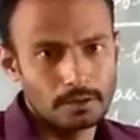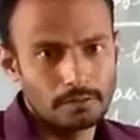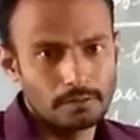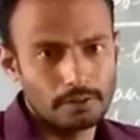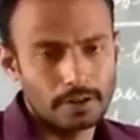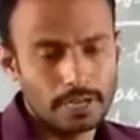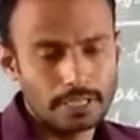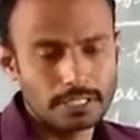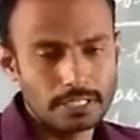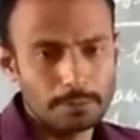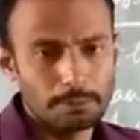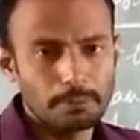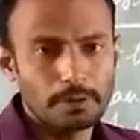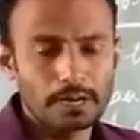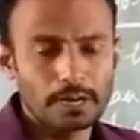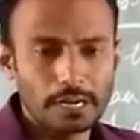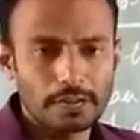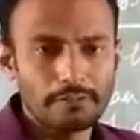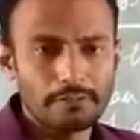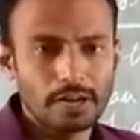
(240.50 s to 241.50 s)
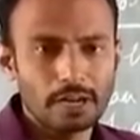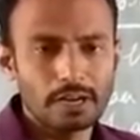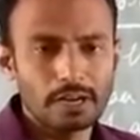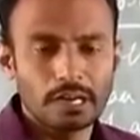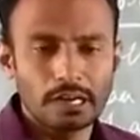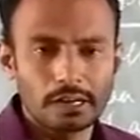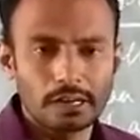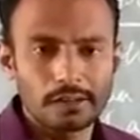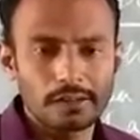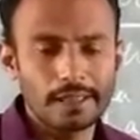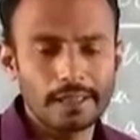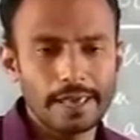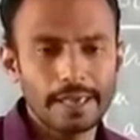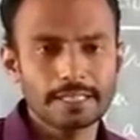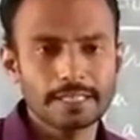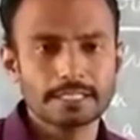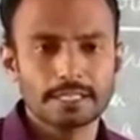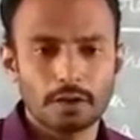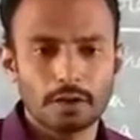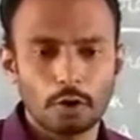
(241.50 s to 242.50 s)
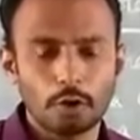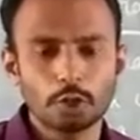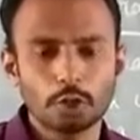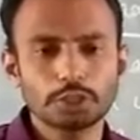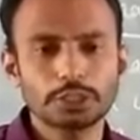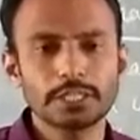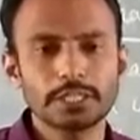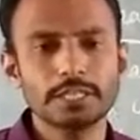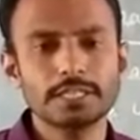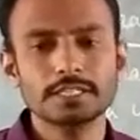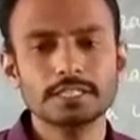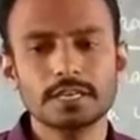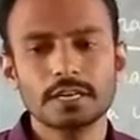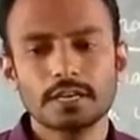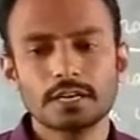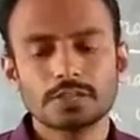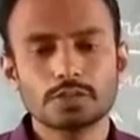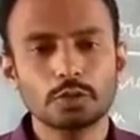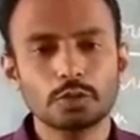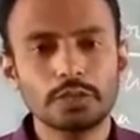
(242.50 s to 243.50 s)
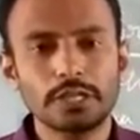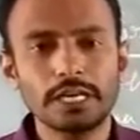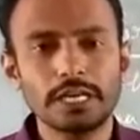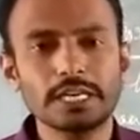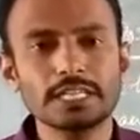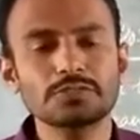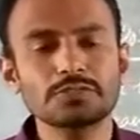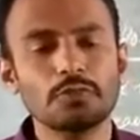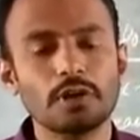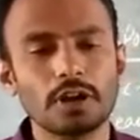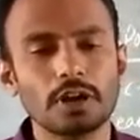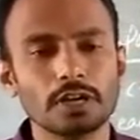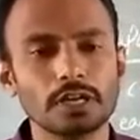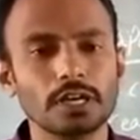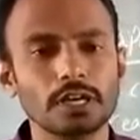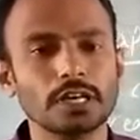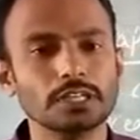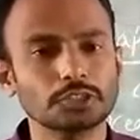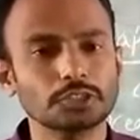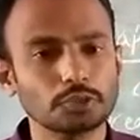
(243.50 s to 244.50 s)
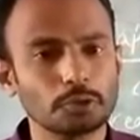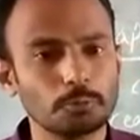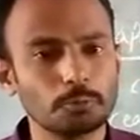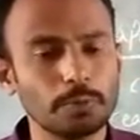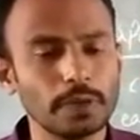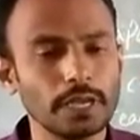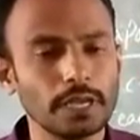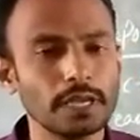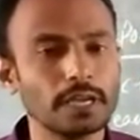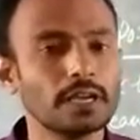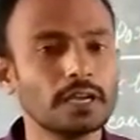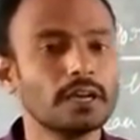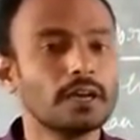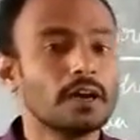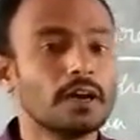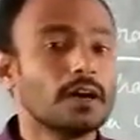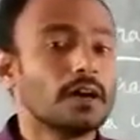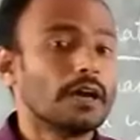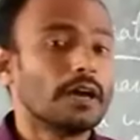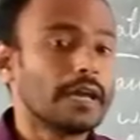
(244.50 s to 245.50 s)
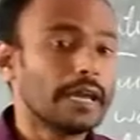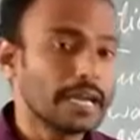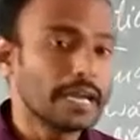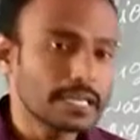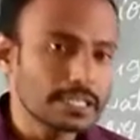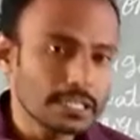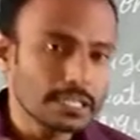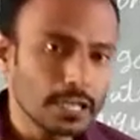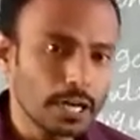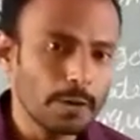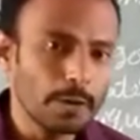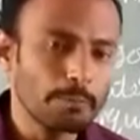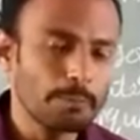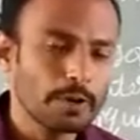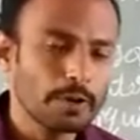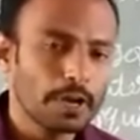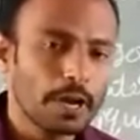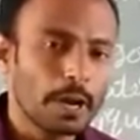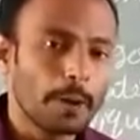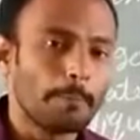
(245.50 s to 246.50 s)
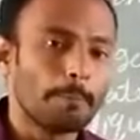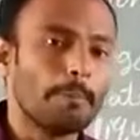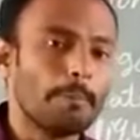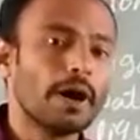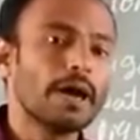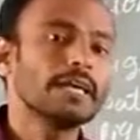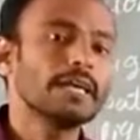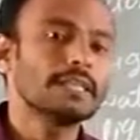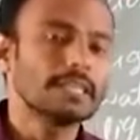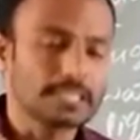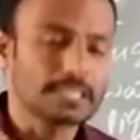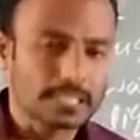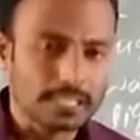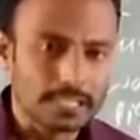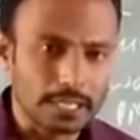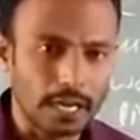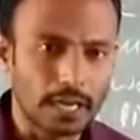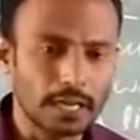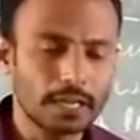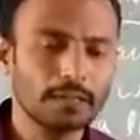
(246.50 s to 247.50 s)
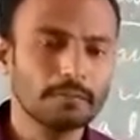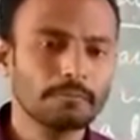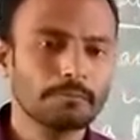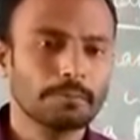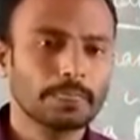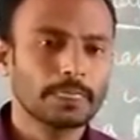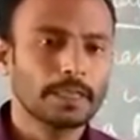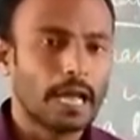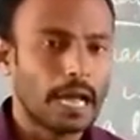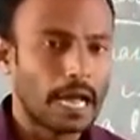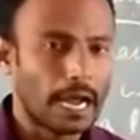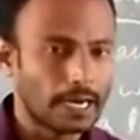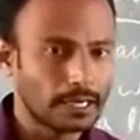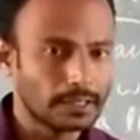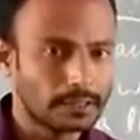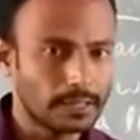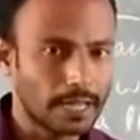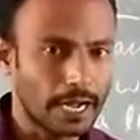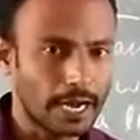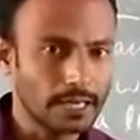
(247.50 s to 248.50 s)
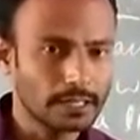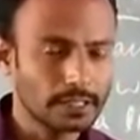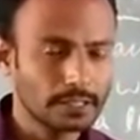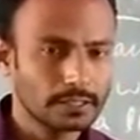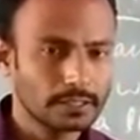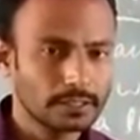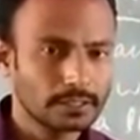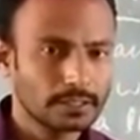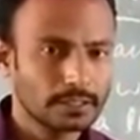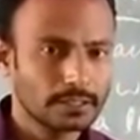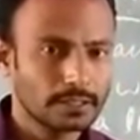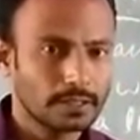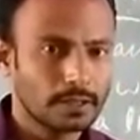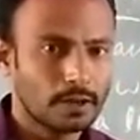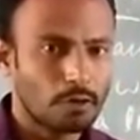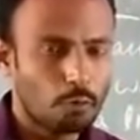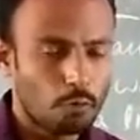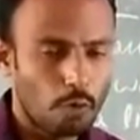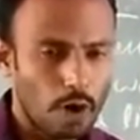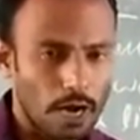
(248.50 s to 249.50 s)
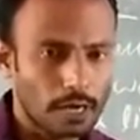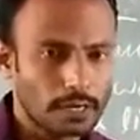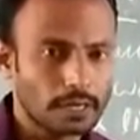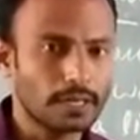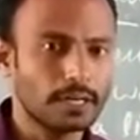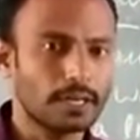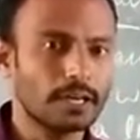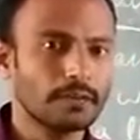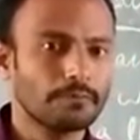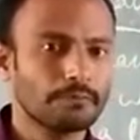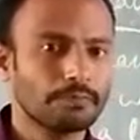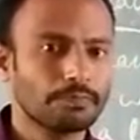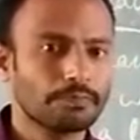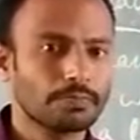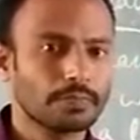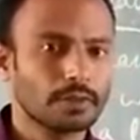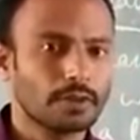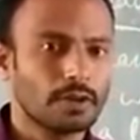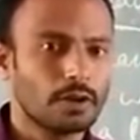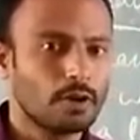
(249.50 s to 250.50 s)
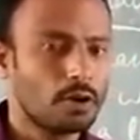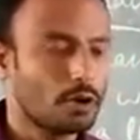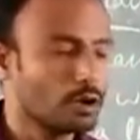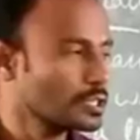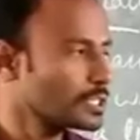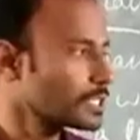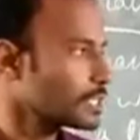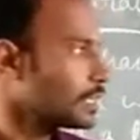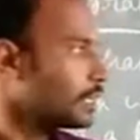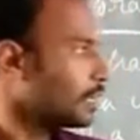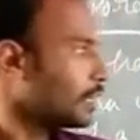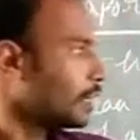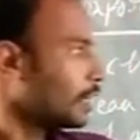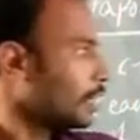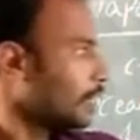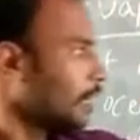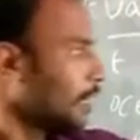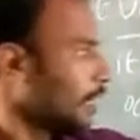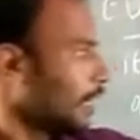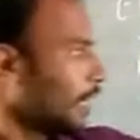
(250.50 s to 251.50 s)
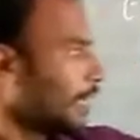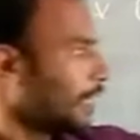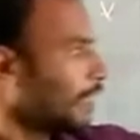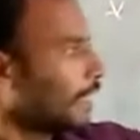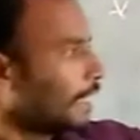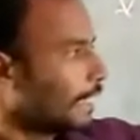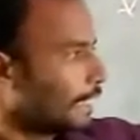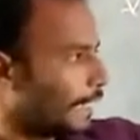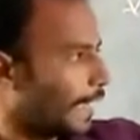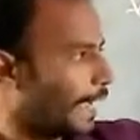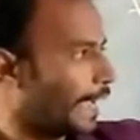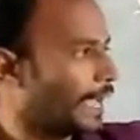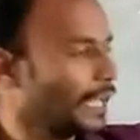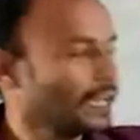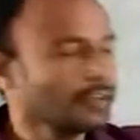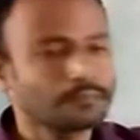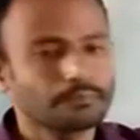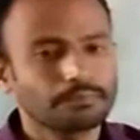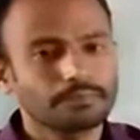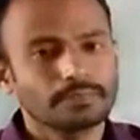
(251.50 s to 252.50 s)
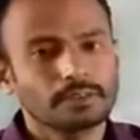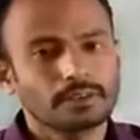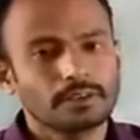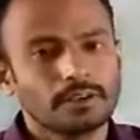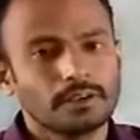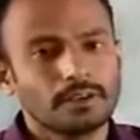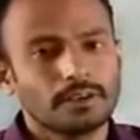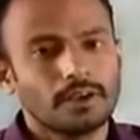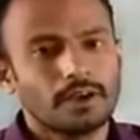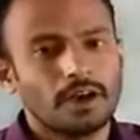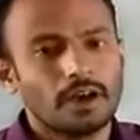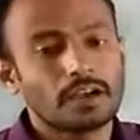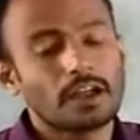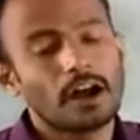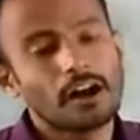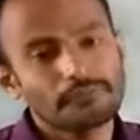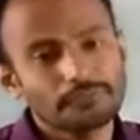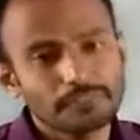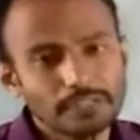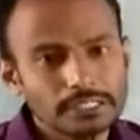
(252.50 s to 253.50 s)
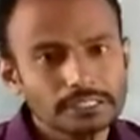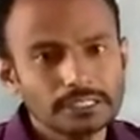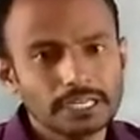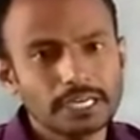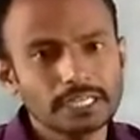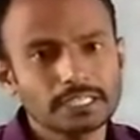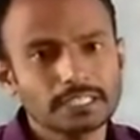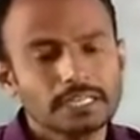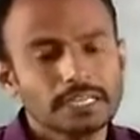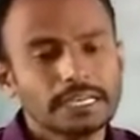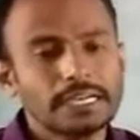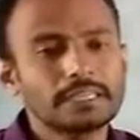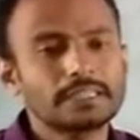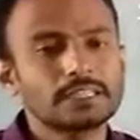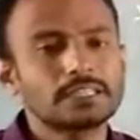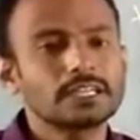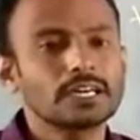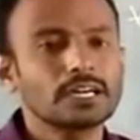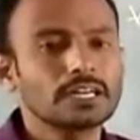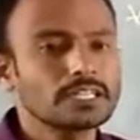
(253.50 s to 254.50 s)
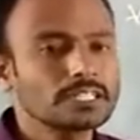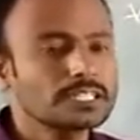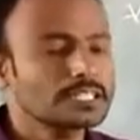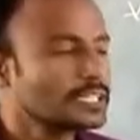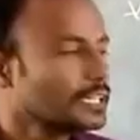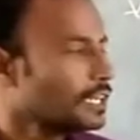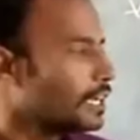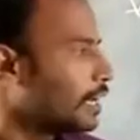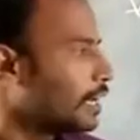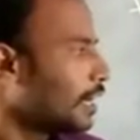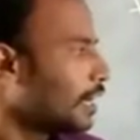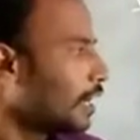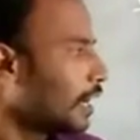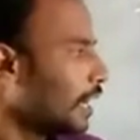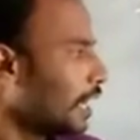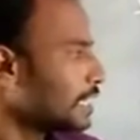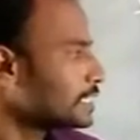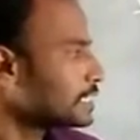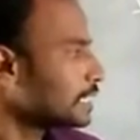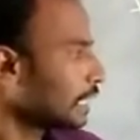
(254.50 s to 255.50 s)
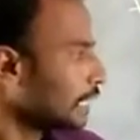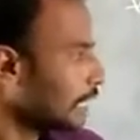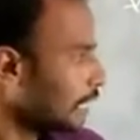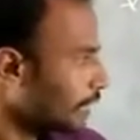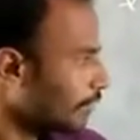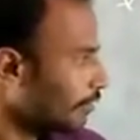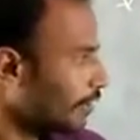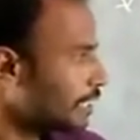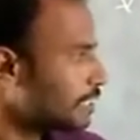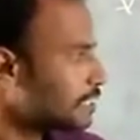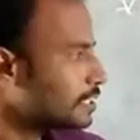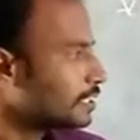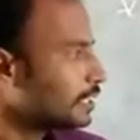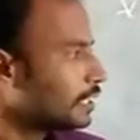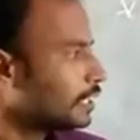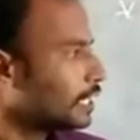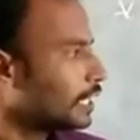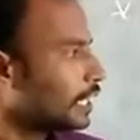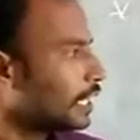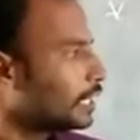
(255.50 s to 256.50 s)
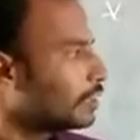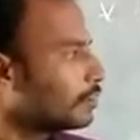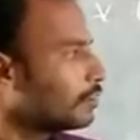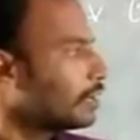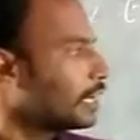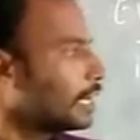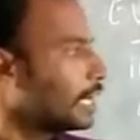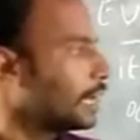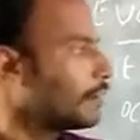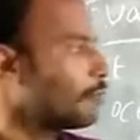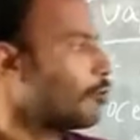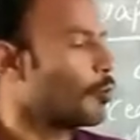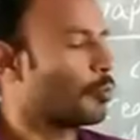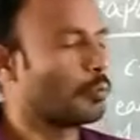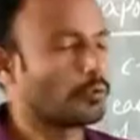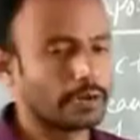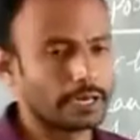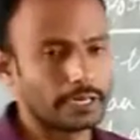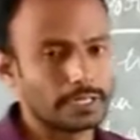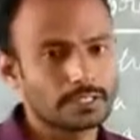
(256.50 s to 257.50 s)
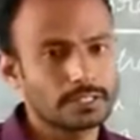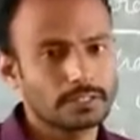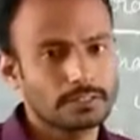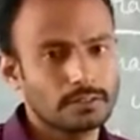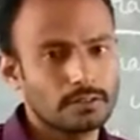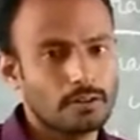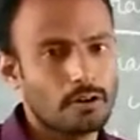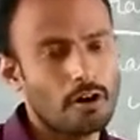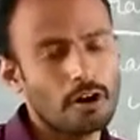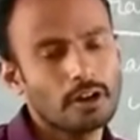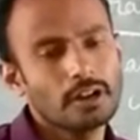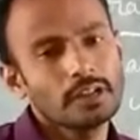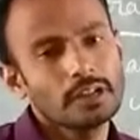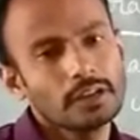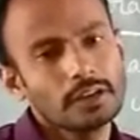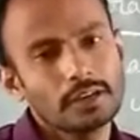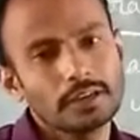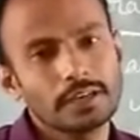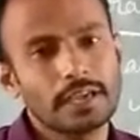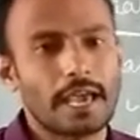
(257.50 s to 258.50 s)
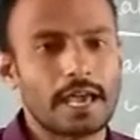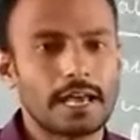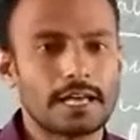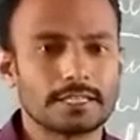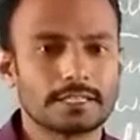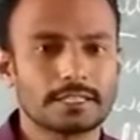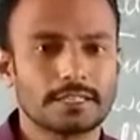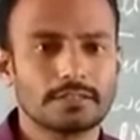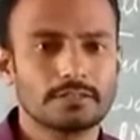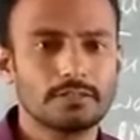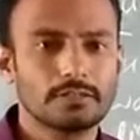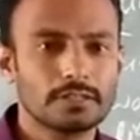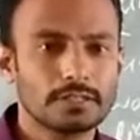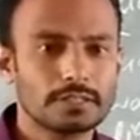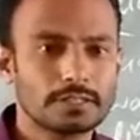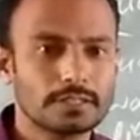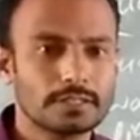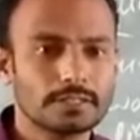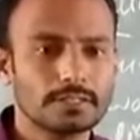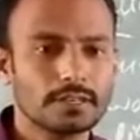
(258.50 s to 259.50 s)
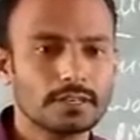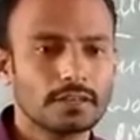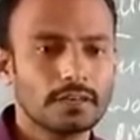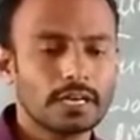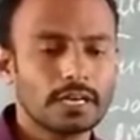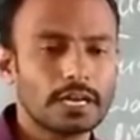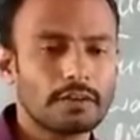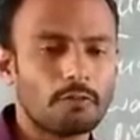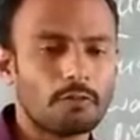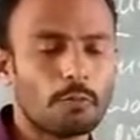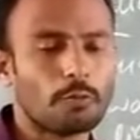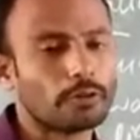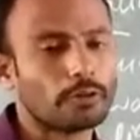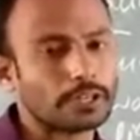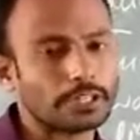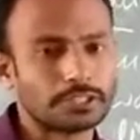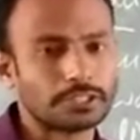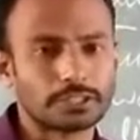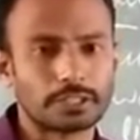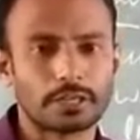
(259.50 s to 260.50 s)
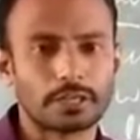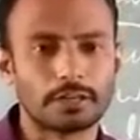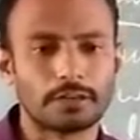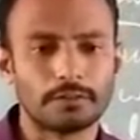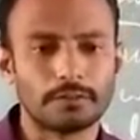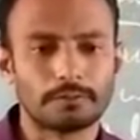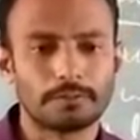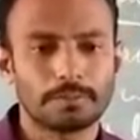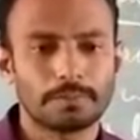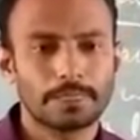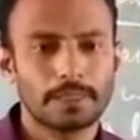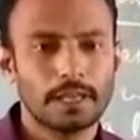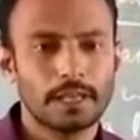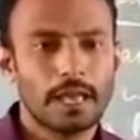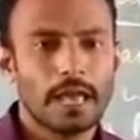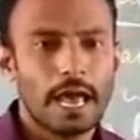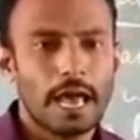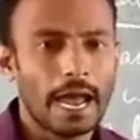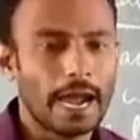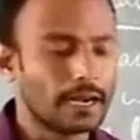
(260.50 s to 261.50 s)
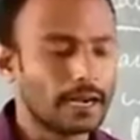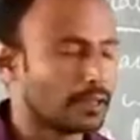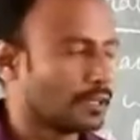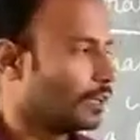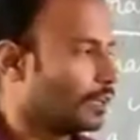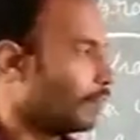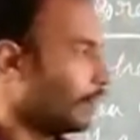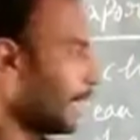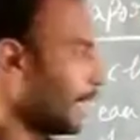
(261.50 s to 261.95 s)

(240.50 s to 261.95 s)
For example, river, lakes, oceans. So these water should be heats up by the sun, and that water goes in air, and after that it turns as a liquid into evaporate or gas. So this is the evaporation. And